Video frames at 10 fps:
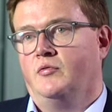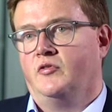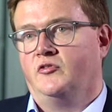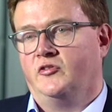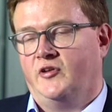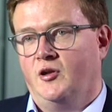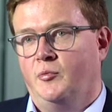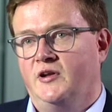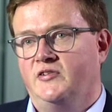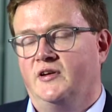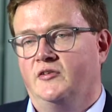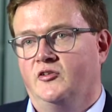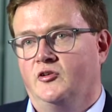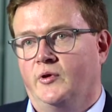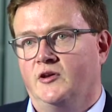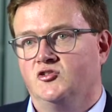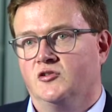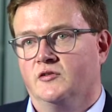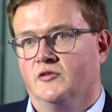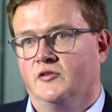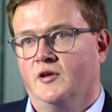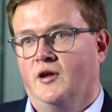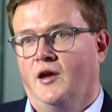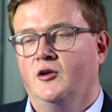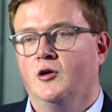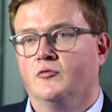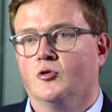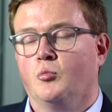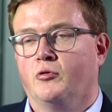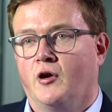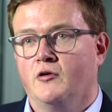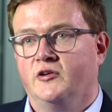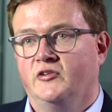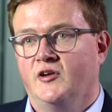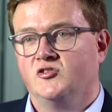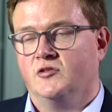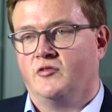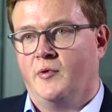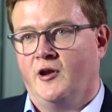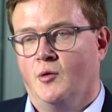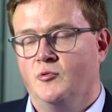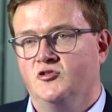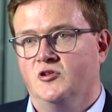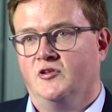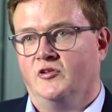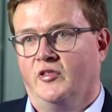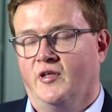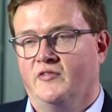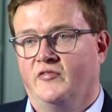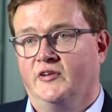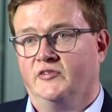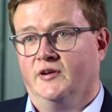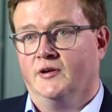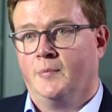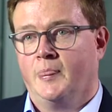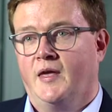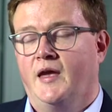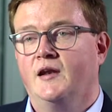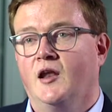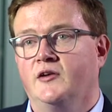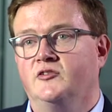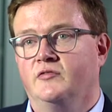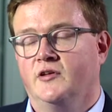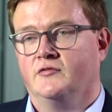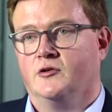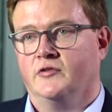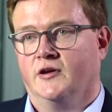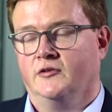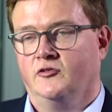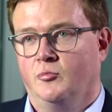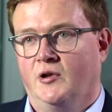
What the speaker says: sustainability considerations, and overall prioritization of the many opportunities that they're facing in light of the evolving consumer